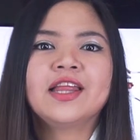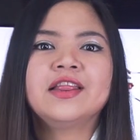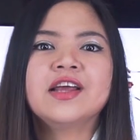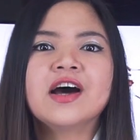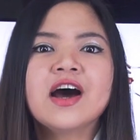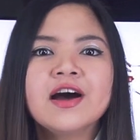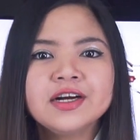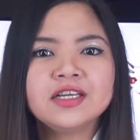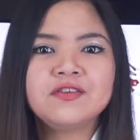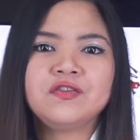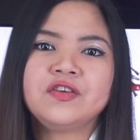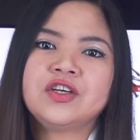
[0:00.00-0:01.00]
the
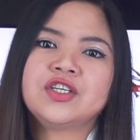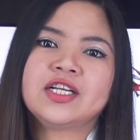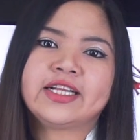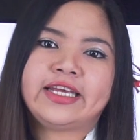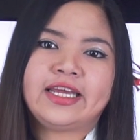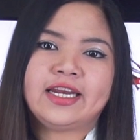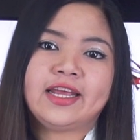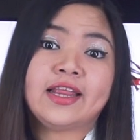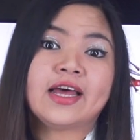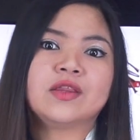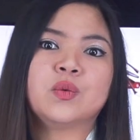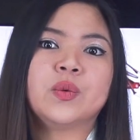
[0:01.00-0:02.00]
artificial kidney
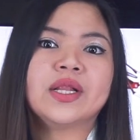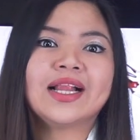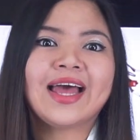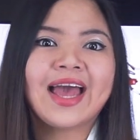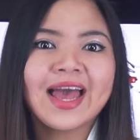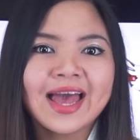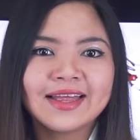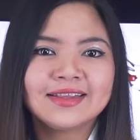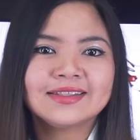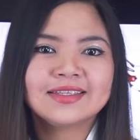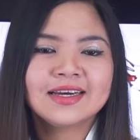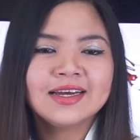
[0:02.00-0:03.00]
that will
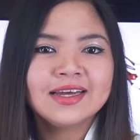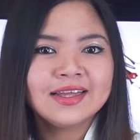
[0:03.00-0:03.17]
end